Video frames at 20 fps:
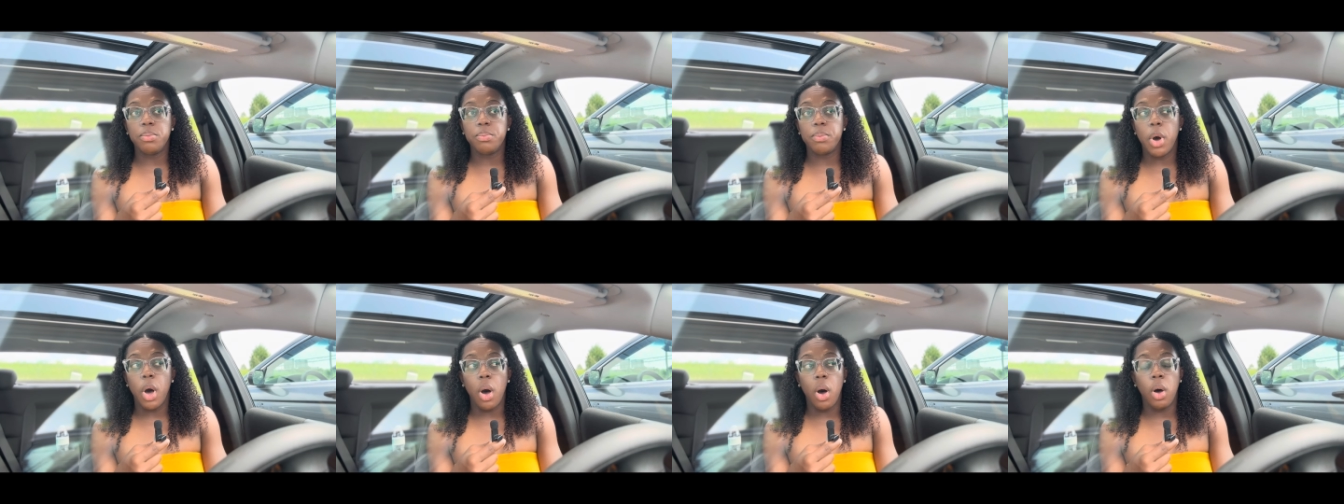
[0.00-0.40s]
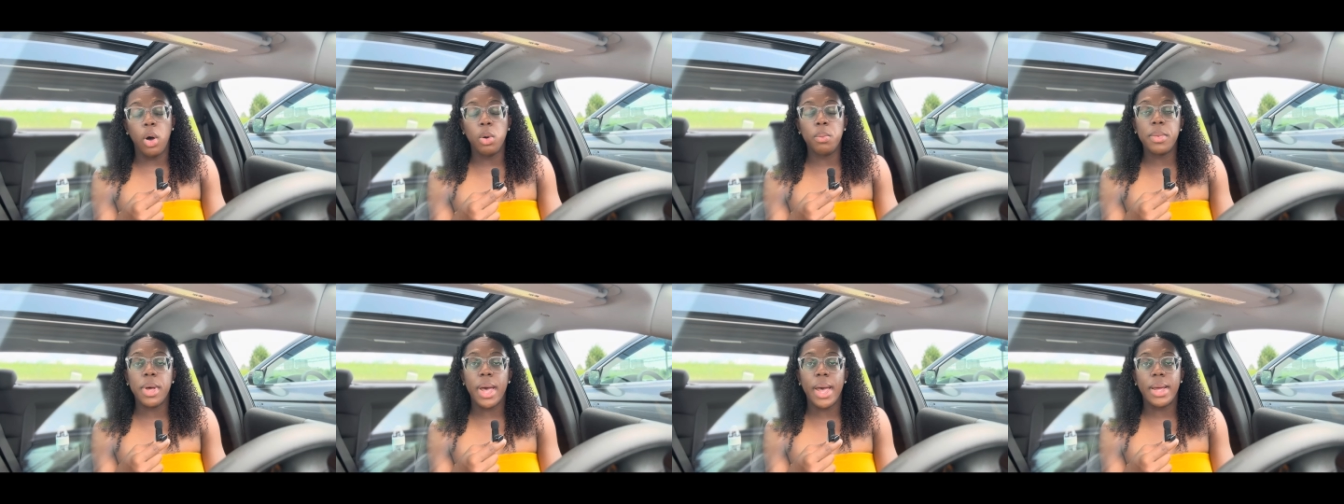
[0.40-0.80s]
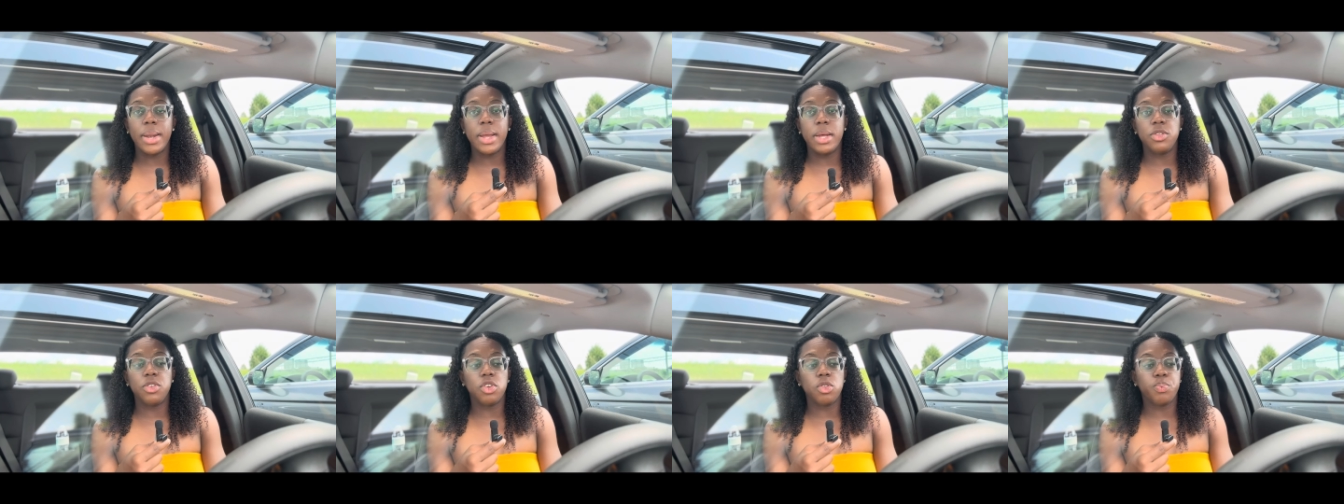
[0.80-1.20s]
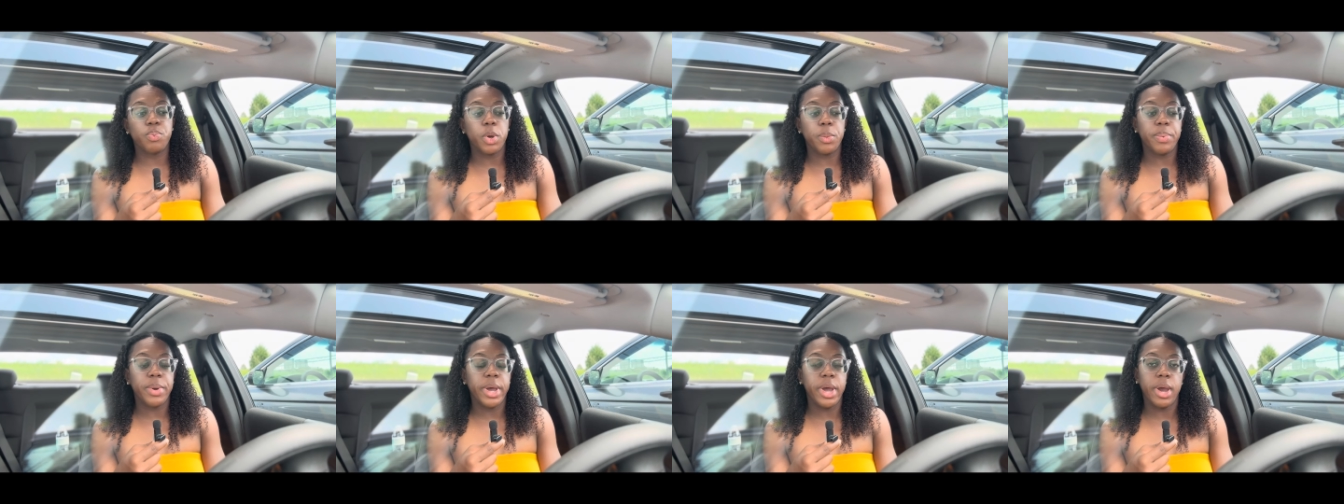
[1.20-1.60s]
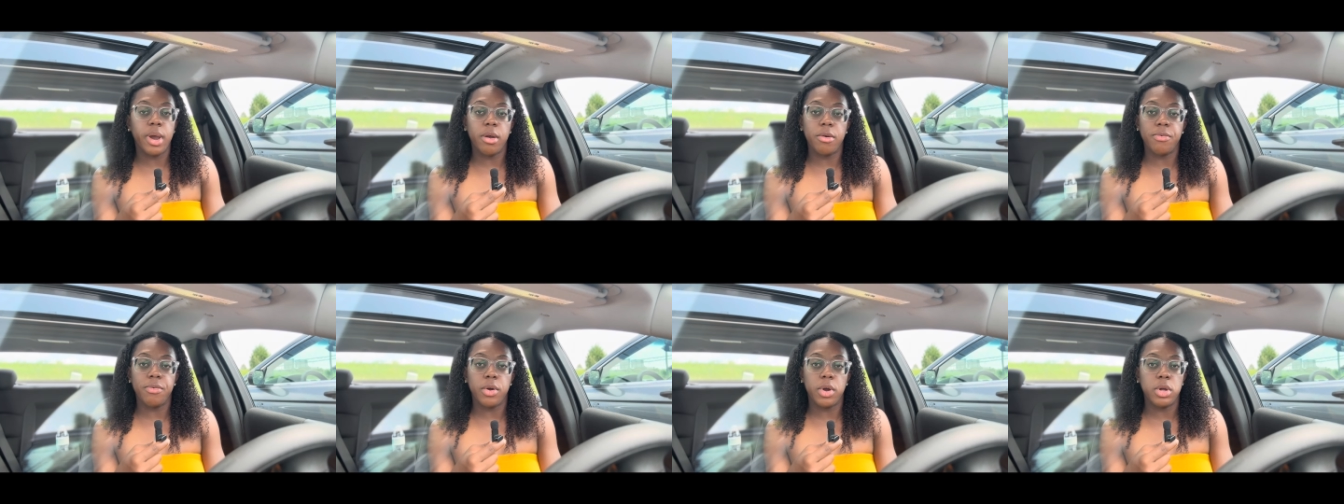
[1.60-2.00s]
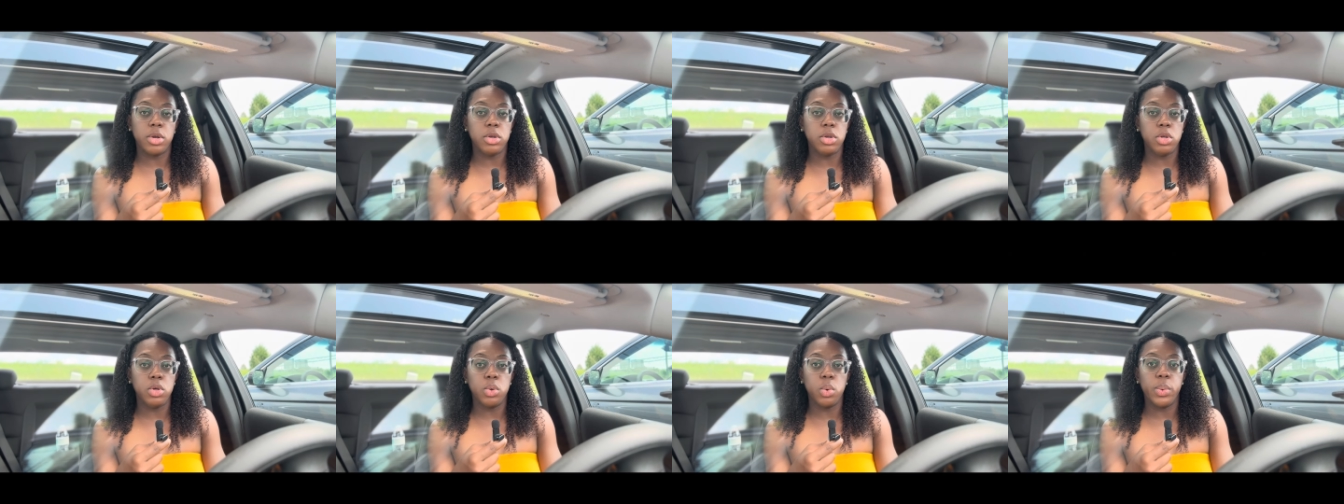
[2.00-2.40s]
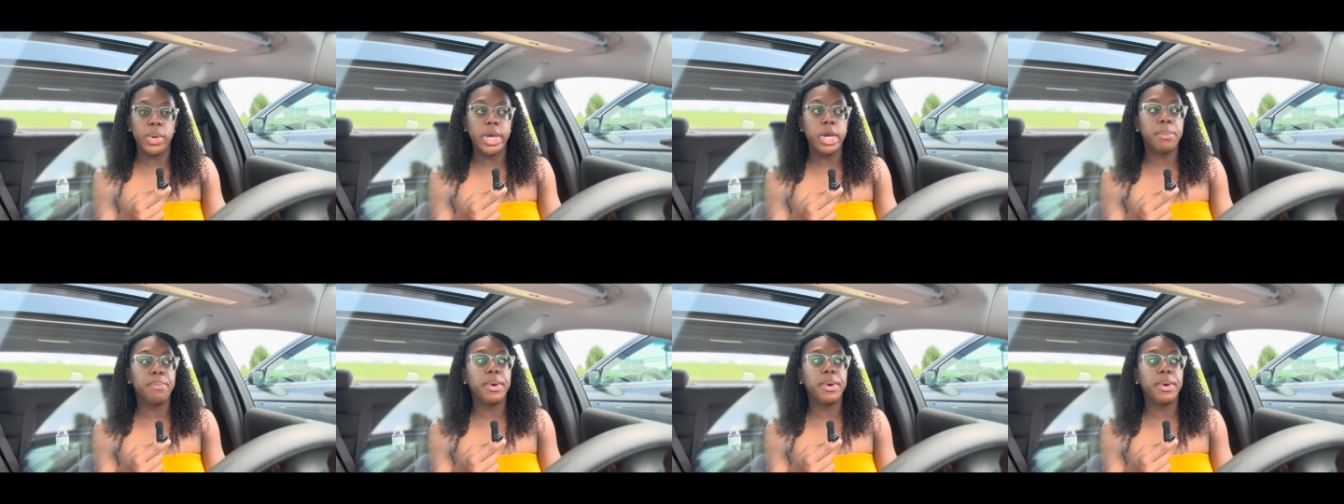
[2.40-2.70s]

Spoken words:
home and then just prepare for a new week.